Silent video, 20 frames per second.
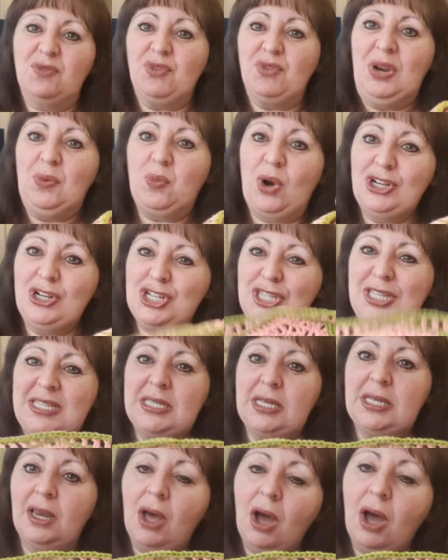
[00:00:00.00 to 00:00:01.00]
rewatch
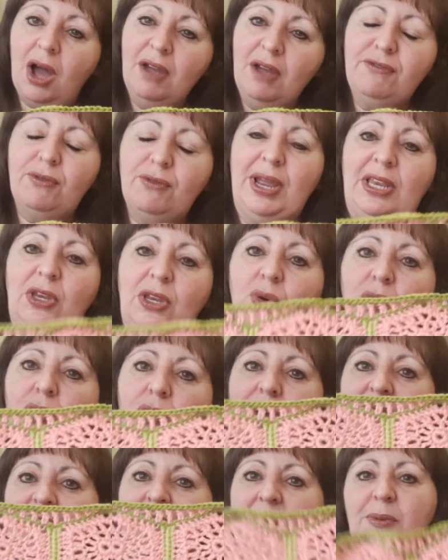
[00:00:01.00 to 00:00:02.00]
this live when you're
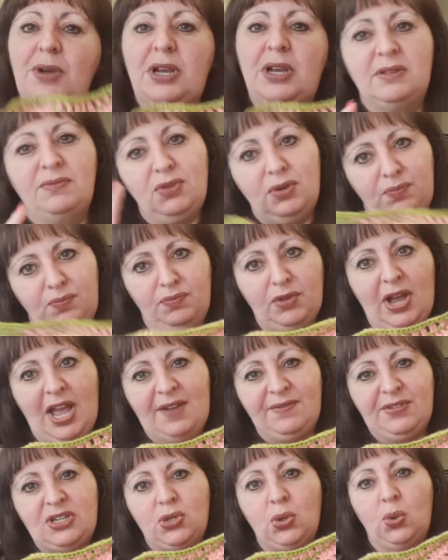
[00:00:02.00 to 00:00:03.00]
ready because I
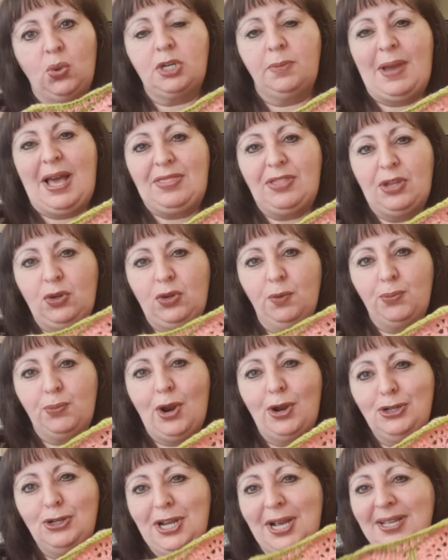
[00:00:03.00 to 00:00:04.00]
haven't talked about the new
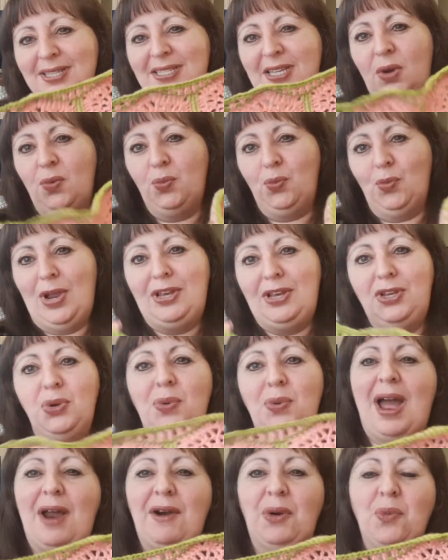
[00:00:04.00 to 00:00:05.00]
project. So when
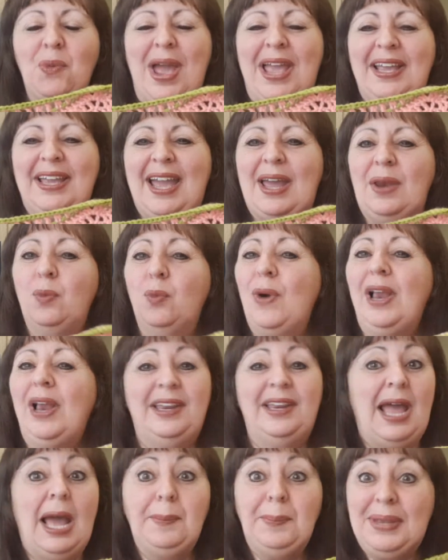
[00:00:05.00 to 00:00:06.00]
you are awake and well
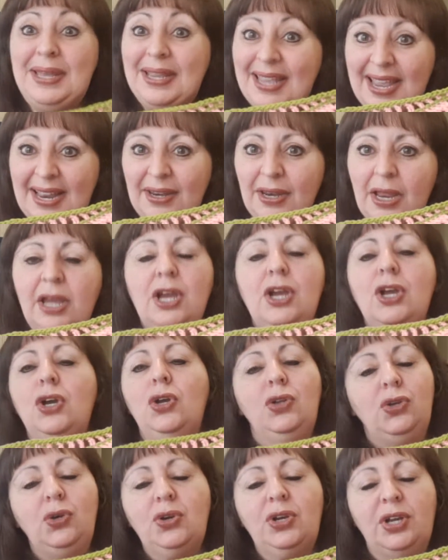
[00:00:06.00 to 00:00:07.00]
and happy again,
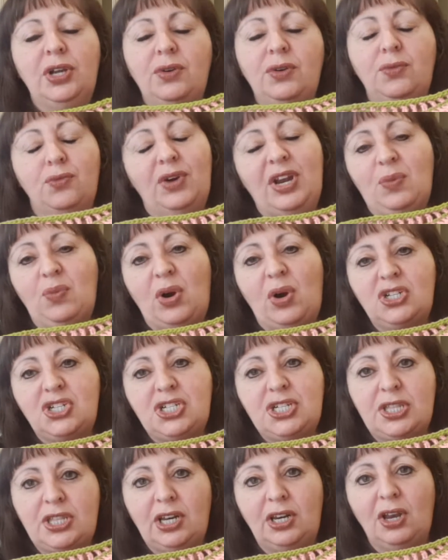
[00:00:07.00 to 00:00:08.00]
you can
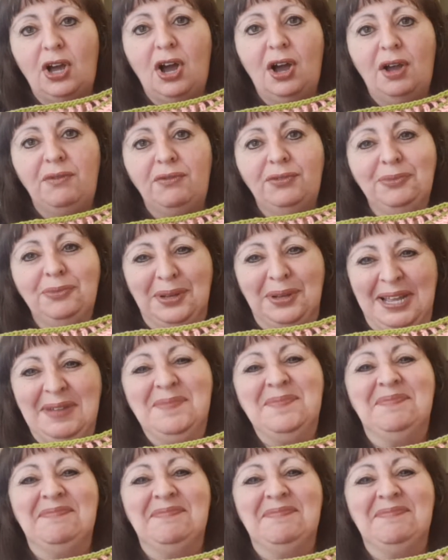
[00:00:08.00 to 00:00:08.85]
rewatch the live. Okay?